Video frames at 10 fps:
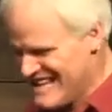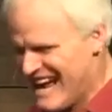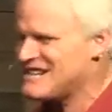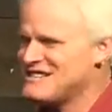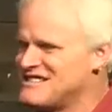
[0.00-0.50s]
it's
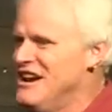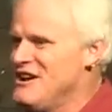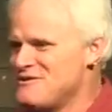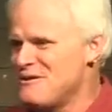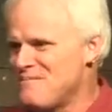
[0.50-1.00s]
not because
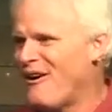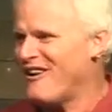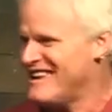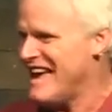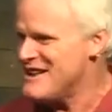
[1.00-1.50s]
you're a
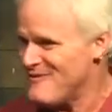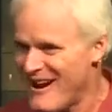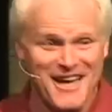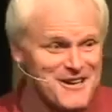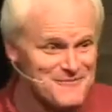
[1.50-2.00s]
part of
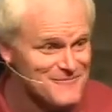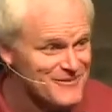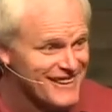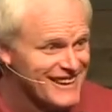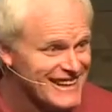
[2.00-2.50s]
Gateway.
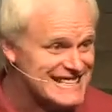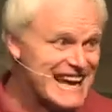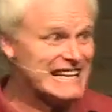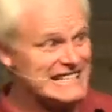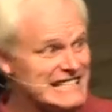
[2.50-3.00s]
It's
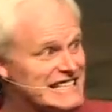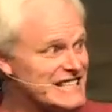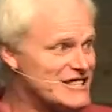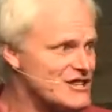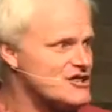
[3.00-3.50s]
not because
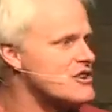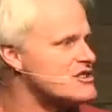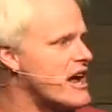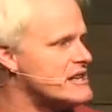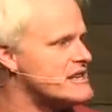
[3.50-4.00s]
this is the
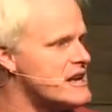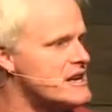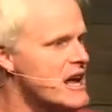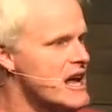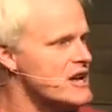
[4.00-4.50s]
church I attend.